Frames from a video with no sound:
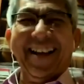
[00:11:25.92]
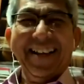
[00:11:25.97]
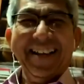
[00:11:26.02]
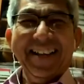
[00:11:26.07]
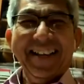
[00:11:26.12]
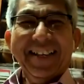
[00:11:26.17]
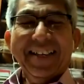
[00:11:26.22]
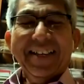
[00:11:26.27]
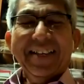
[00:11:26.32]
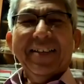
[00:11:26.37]

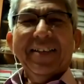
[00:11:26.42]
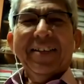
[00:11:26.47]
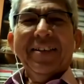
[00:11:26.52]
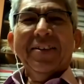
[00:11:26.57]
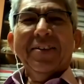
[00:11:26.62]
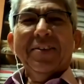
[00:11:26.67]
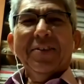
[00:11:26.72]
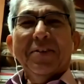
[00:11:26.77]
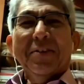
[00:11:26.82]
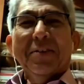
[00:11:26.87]

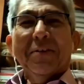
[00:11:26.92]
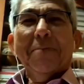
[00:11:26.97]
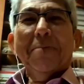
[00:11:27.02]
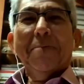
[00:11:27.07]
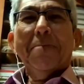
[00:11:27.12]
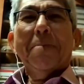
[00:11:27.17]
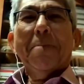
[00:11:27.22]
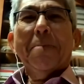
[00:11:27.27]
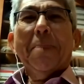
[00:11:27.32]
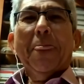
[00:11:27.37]

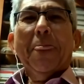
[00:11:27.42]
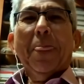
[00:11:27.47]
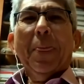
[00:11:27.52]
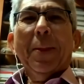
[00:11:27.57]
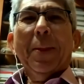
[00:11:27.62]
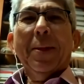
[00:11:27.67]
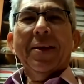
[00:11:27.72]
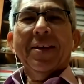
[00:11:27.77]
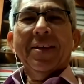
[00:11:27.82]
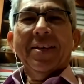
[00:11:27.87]

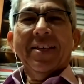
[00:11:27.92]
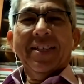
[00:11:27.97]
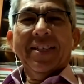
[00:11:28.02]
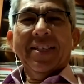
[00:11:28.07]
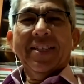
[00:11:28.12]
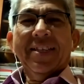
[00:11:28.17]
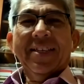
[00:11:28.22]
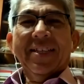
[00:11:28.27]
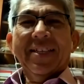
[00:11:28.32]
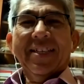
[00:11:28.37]

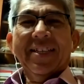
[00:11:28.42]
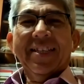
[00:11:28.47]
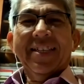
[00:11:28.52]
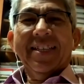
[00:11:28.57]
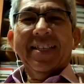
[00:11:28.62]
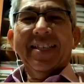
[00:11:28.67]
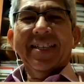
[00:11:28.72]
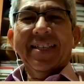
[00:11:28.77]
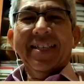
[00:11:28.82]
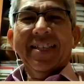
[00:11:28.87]

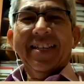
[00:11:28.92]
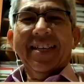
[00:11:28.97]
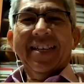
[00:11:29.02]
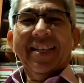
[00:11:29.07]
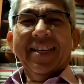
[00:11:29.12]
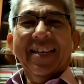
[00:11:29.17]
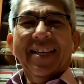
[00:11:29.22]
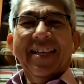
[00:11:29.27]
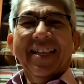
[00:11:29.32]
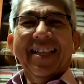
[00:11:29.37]

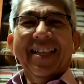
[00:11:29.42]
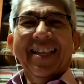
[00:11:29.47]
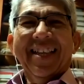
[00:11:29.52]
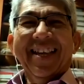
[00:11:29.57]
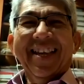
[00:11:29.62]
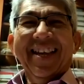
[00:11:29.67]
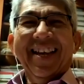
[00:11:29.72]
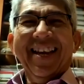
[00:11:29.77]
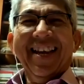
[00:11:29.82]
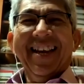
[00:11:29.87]

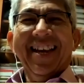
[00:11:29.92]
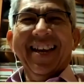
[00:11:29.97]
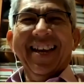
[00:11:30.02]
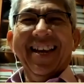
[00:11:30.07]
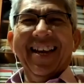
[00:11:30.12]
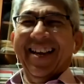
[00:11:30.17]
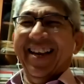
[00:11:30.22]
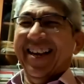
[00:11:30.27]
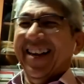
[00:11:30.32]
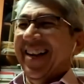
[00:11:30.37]

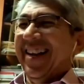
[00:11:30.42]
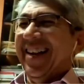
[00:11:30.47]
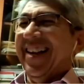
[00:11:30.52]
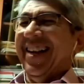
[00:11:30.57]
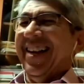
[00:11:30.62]
This person isn't speaking.